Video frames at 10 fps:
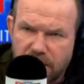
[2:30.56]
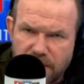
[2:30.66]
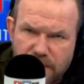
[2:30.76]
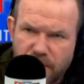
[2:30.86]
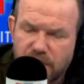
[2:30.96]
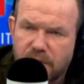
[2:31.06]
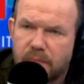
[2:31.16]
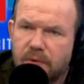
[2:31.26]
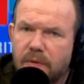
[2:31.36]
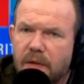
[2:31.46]

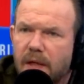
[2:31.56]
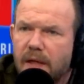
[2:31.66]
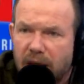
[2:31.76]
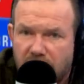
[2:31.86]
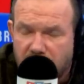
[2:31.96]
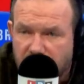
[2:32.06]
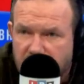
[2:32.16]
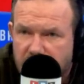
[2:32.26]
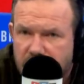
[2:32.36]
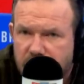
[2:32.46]
irresponsible
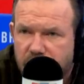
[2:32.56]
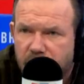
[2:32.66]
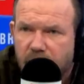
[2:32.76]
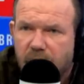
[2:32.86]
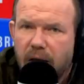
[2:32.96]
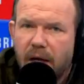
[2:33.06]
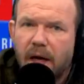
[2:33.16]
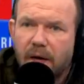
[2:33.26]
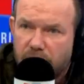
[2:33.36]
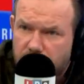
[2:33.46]
idiots.
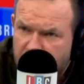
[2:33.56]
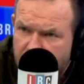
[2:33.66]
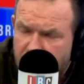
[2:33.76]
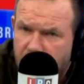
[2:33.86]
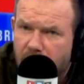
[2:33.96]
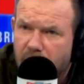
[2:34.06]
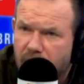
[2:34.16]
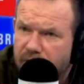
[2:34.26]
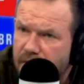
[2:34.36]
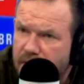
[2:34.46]
A lot of people who are
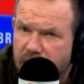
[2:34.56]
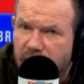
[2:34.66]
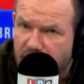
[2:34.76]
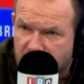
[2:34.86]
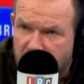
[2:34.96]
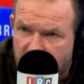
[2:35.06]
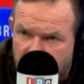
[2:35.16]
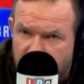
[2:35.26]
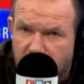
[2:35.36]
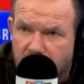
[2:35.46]
refusing the vaccine
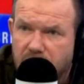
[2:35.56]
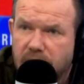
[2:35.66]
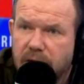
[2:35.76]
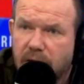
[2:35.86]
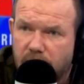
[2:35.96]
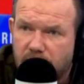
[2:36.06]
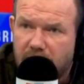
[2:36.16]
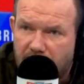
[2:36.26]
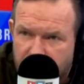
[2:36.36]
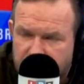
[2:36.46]
are idiots. Let me
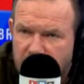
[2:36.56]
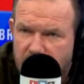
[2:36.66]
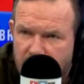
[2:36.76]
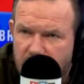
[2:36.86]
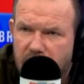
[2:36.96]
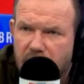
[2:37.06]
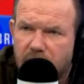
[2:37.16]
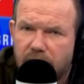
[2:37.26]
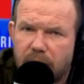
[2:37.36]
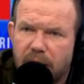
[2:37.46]
be absolutely
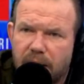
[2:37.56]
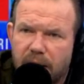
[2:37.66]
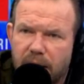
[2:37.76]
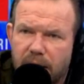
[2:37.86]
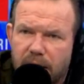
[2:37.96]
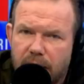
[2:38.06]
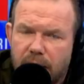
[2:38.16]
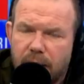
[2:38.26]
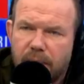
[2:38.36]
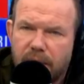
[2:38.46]
clear about that.
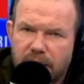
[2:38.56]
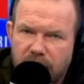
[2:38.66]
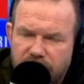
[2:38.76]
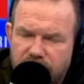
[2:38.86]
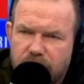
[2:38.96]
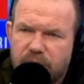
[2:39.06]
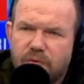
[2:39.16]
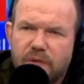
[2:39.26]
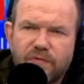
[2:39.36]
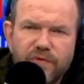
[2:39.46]
But the difference
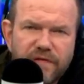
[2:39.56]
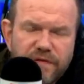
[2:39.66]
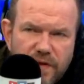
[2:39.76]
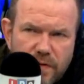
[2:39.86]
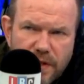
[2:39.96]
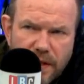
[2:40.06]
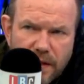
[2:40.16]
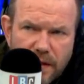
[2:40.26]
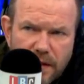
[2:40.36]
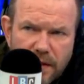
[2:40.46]
between refusing